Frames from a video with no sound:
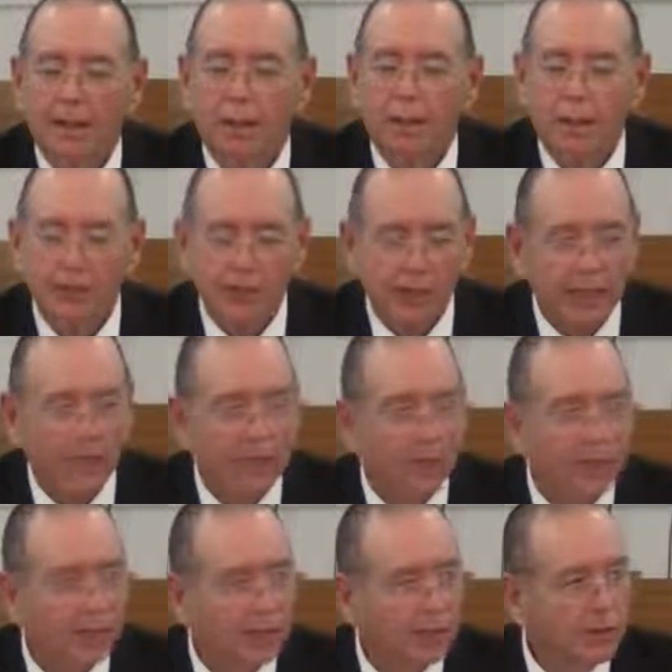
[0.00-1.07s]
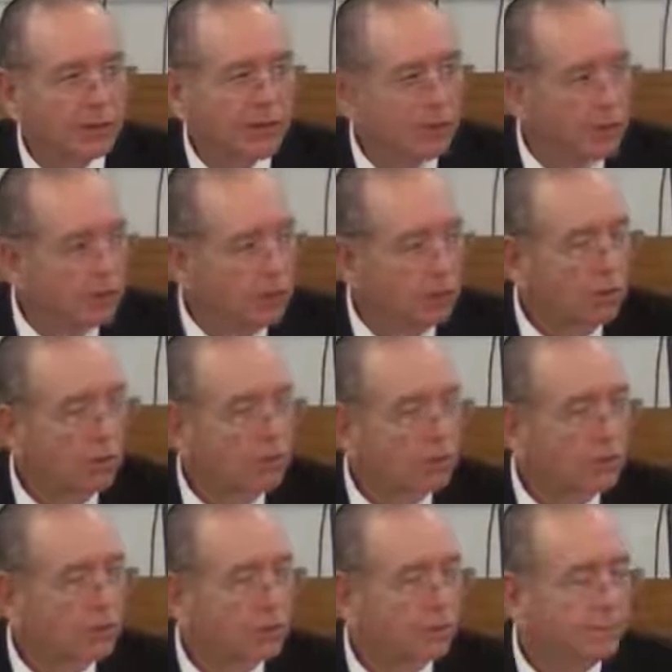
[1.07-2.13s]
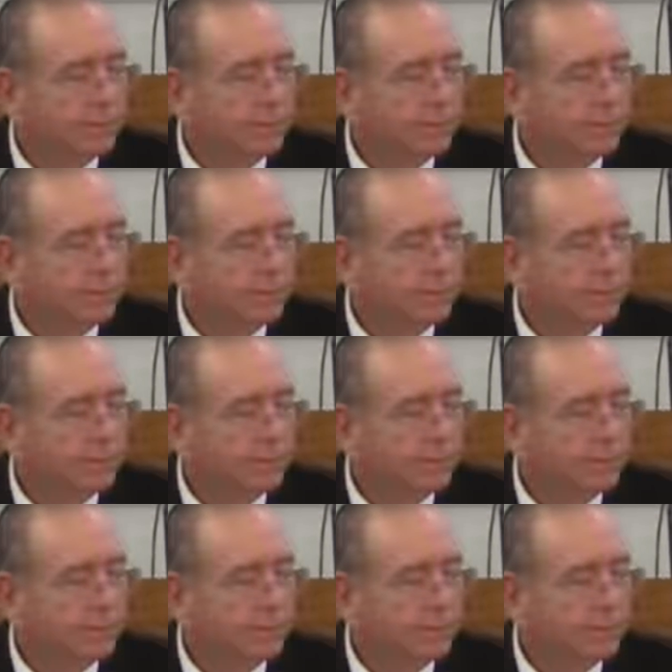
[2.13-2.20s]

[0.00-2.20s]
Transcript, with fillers: once again, there is a choice